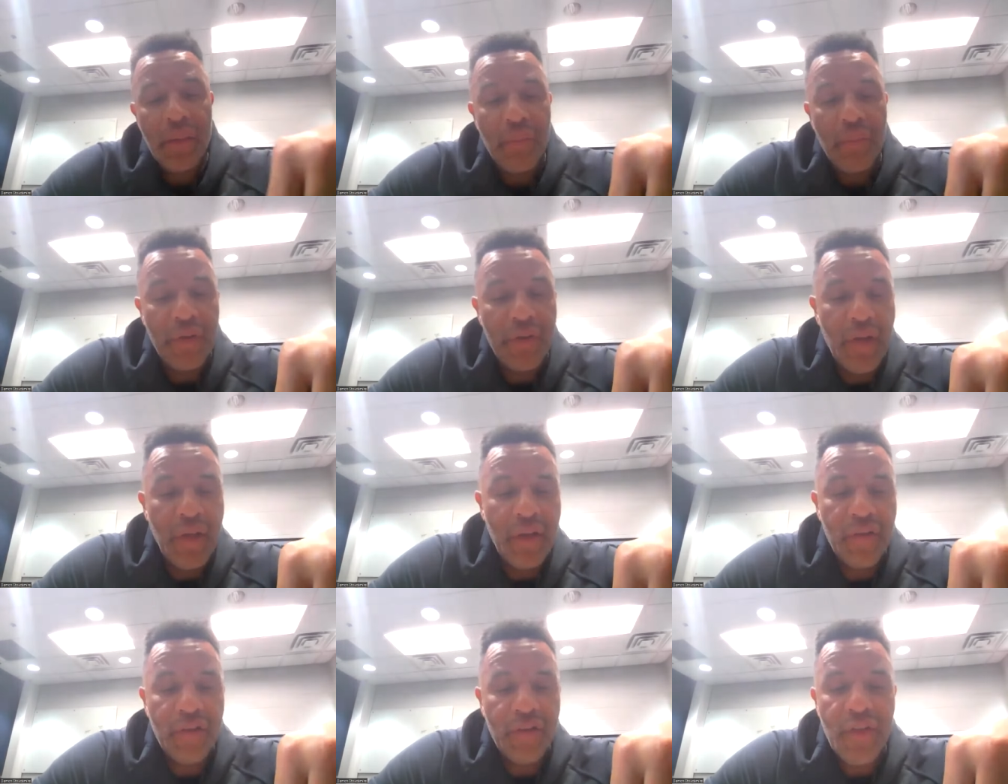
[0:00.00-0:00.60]
But
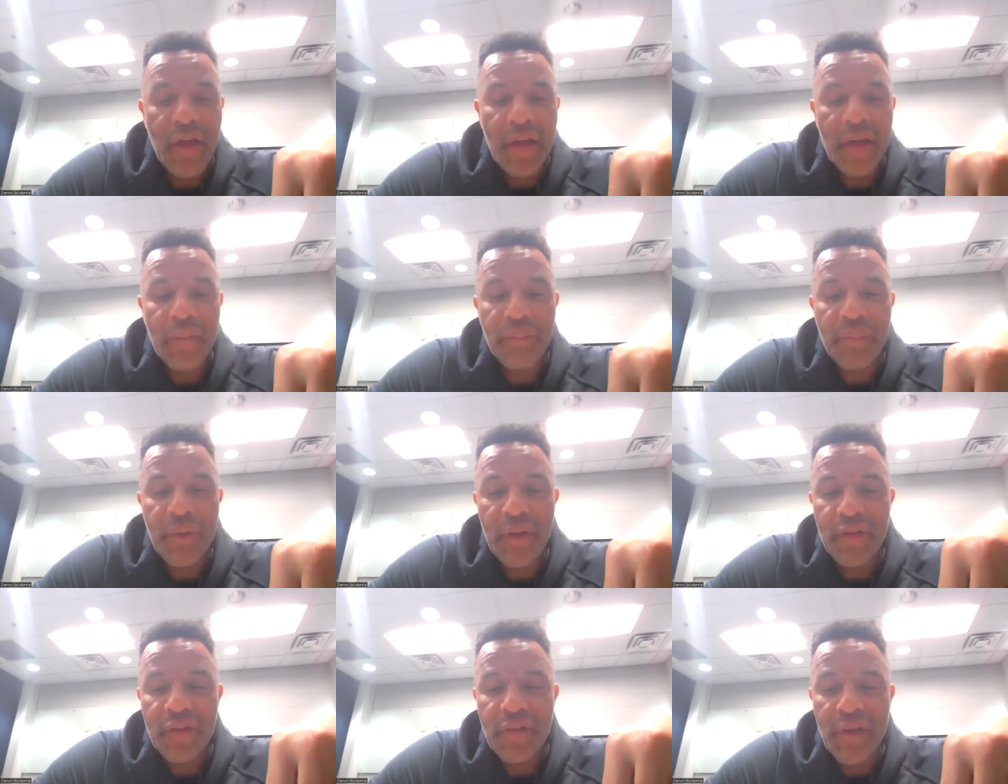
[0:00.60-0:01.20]
then the second
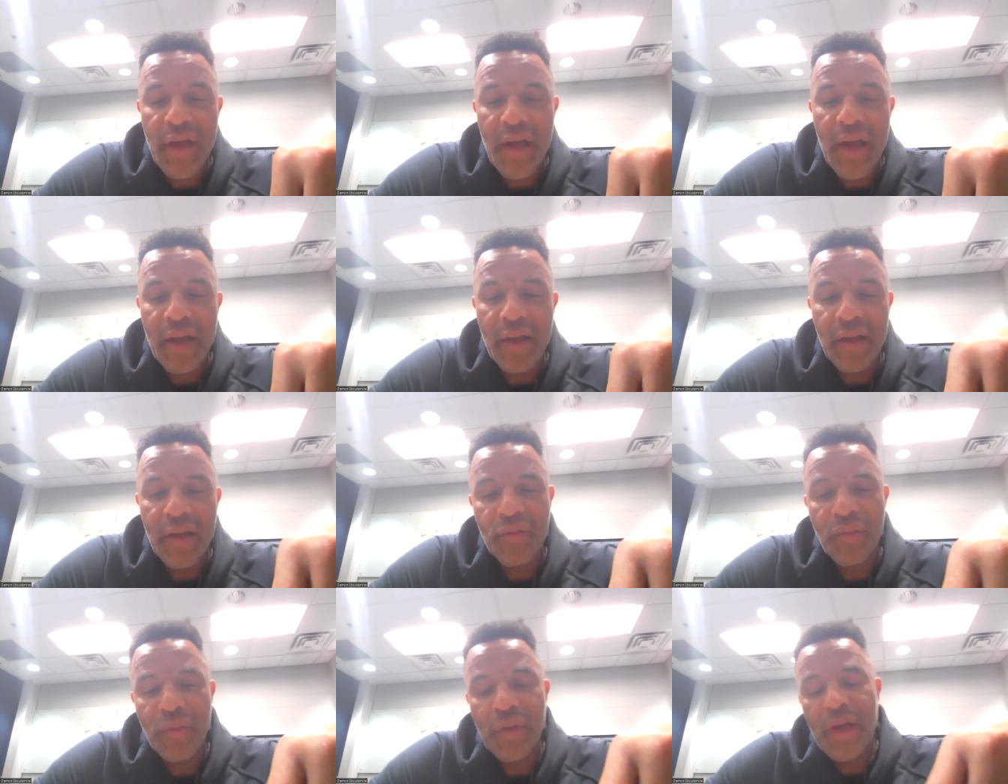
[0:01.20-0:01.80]
piece to that
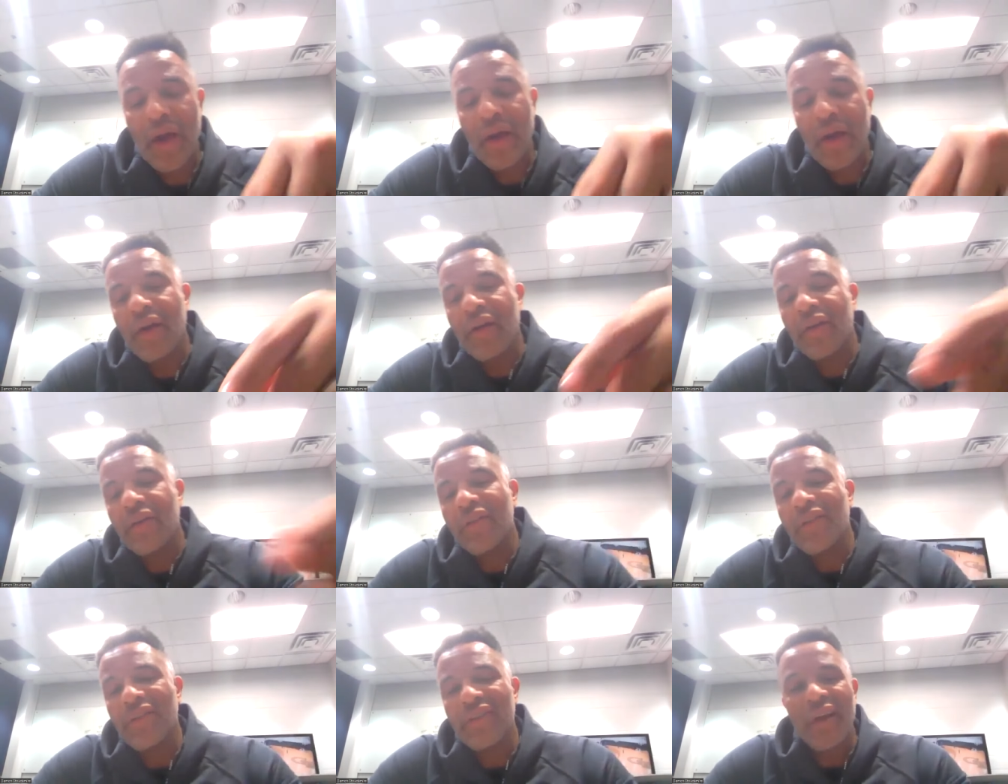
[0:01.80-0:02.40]
is we got to
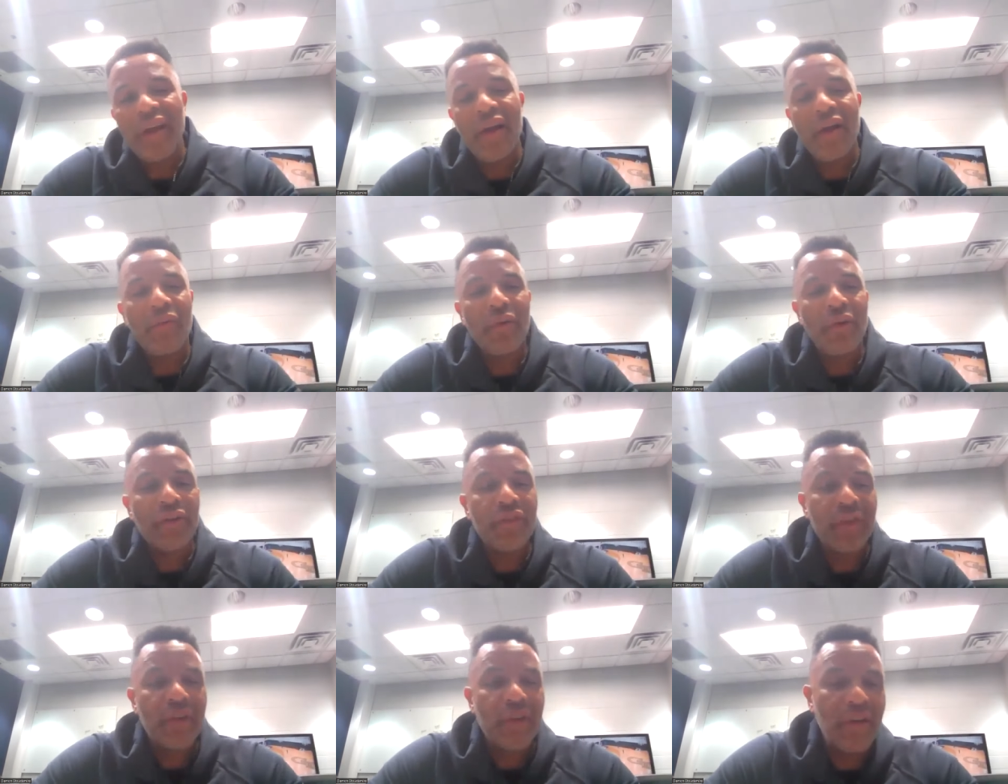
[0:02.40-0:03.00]
understand
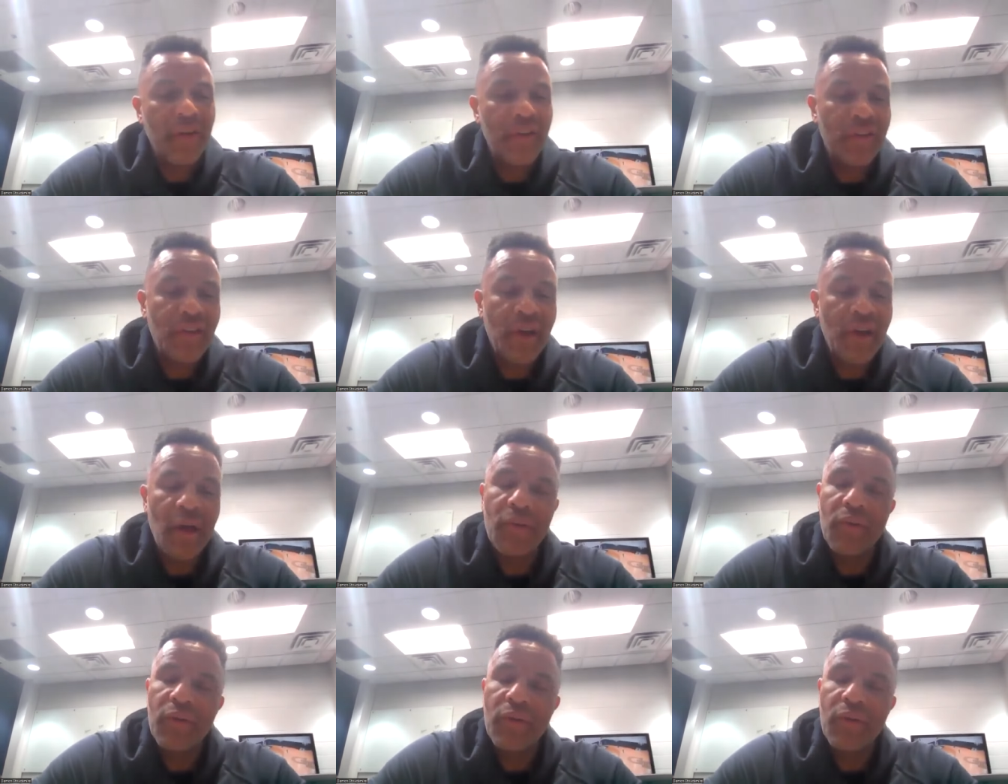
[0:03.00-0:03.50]
what's a good shot,